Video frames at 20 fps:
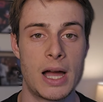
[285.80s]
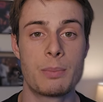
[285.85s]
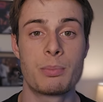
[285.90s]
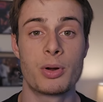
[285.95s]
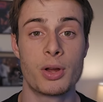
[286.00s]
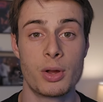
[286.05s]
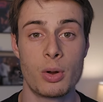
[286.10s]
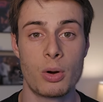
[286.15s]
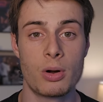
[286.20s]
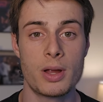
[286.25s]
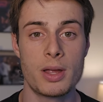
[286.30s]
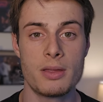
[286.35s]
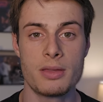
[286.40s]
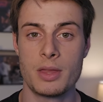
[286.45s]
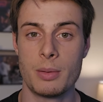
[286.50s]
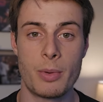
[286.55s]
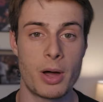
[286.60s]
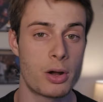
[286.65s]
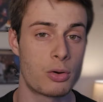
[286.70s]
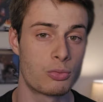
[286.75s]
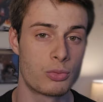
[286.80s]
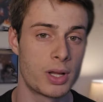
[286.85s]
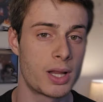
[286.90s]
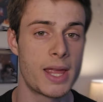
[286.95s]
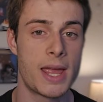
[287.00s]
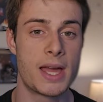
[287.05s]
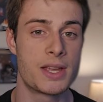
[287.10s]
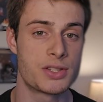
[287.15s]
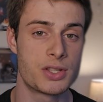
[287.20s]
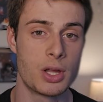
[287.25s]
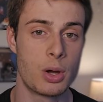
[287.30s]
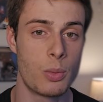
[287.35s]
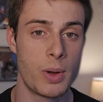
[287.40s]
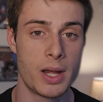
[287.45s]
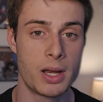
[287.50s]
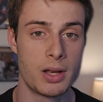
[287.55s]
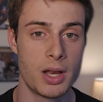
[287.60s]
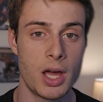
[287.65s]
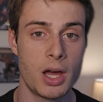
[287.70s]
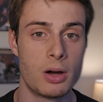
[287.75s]
A priori, the model really has no
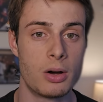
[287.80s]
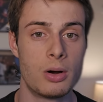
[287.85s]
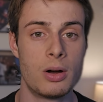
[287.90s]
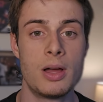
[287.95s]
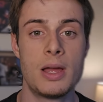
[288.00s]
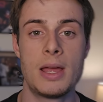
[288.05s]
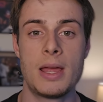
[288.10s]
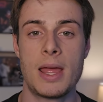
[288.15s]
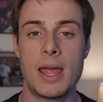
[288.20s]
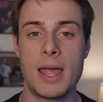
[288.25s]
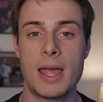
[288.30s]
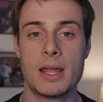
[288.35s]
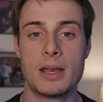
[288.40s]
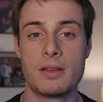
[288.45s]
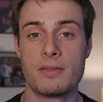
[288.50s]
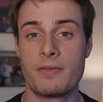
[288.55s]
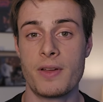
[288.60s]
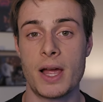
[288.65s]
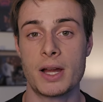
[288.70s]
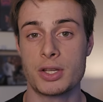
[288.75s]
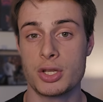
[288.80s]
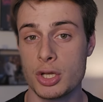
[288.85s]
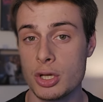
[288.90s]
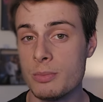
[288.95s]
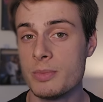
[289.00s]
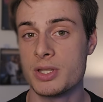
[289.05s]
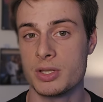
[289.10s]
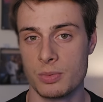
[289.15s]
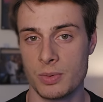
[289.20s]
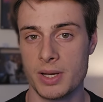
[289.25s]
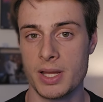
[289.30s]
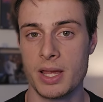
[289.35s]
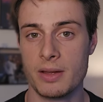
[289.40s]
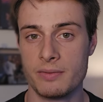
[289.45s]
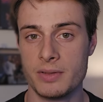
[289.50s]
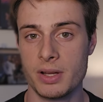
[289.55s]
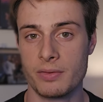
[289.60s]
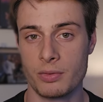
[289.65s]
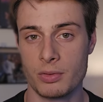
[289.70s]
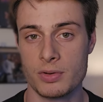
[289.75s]
way to know, and in fact, humans would
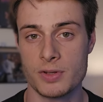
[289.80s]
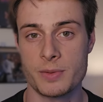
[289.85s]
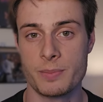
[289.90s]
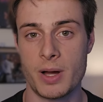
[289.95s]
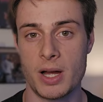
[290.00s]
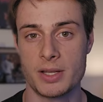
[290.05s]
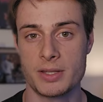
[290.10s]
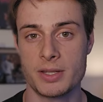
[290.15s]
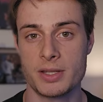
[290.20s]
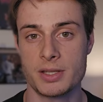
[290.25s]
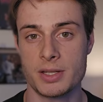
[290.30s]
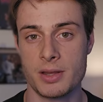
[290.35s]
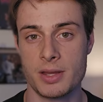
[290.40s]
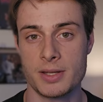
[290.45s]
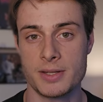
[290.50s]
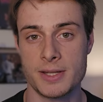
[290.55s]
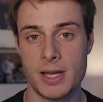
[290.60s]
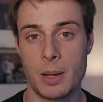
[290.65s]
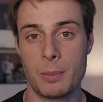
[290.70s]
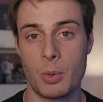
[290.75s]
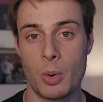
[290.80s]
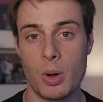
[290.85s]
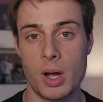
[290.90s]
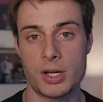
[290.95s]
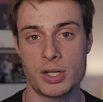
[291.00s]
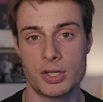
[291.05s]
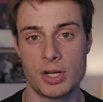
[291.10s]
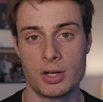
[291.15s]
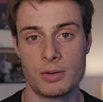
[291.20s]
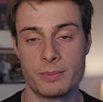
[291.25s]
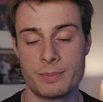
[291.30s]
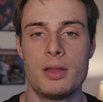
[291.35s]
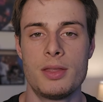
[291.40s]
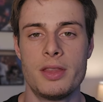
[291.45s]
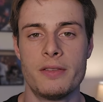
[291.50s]
give different responses to the same question.